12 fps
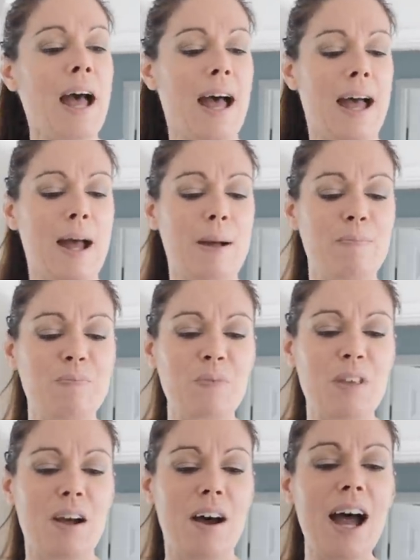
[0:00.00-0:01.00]
I
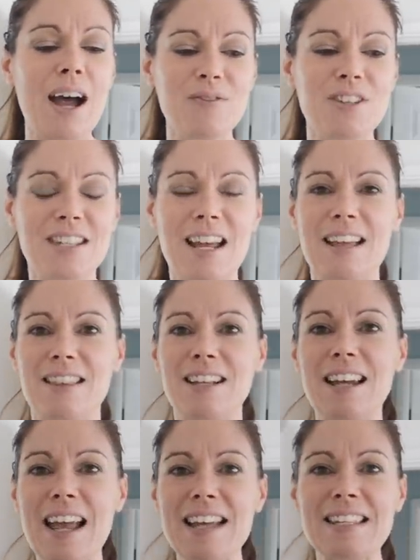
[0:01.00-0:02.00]
have to say, the
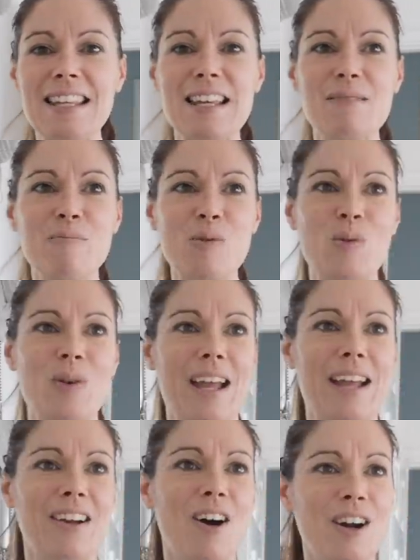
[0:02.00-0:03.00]
lazy
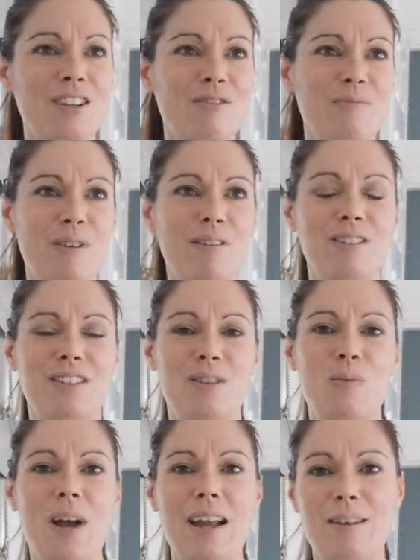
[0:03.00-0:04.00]
morning kind of mirrors the
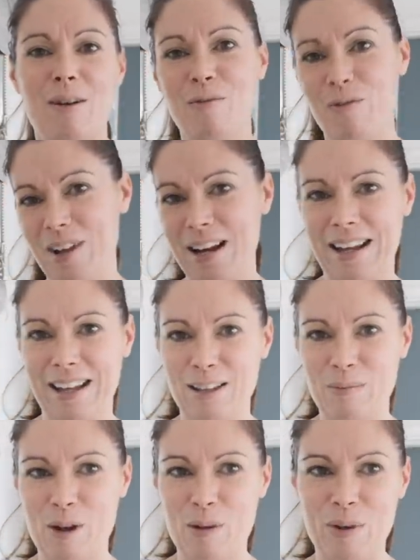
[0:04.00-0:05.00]
way that I'm feeling at the
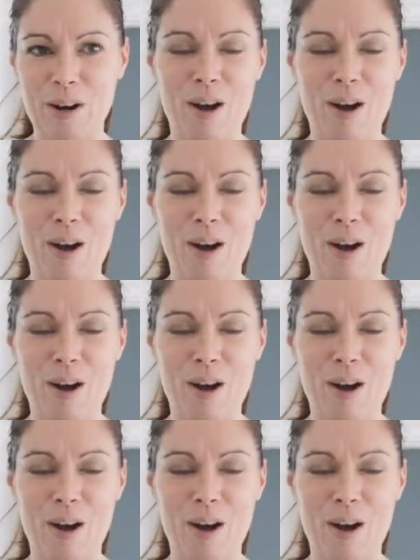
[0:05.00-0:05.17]
moment.